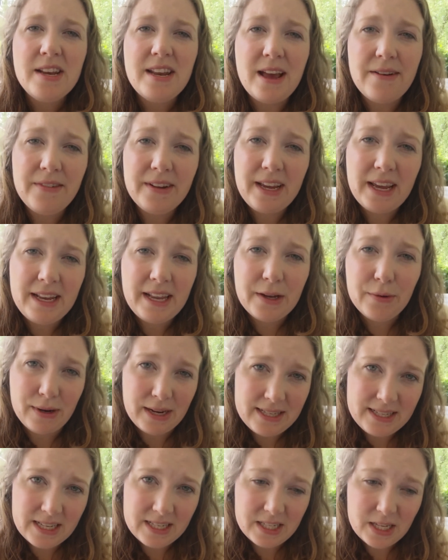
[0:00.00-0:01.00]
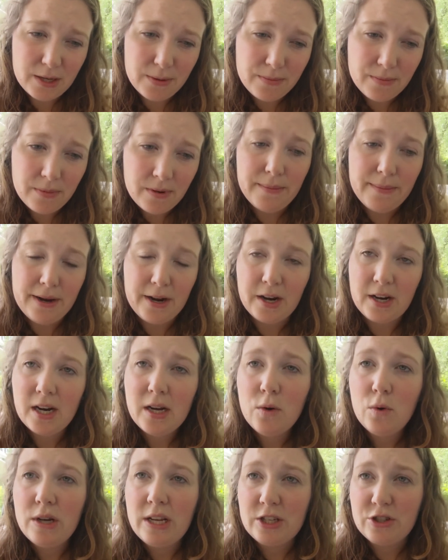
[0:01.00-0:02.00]
navigating racism in
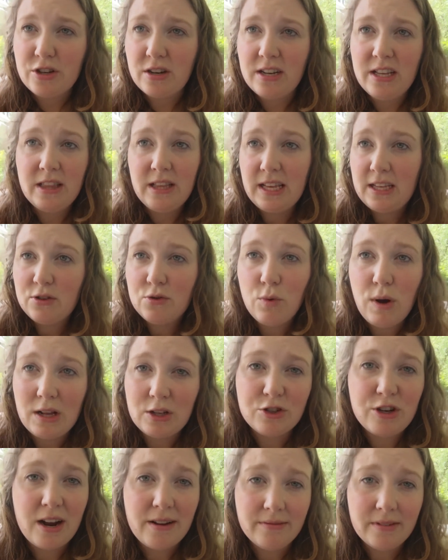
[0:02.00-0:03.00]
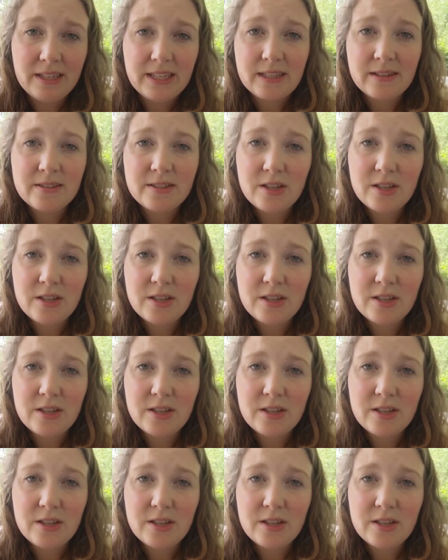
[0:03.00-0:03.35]
America in, tra in like while traveling.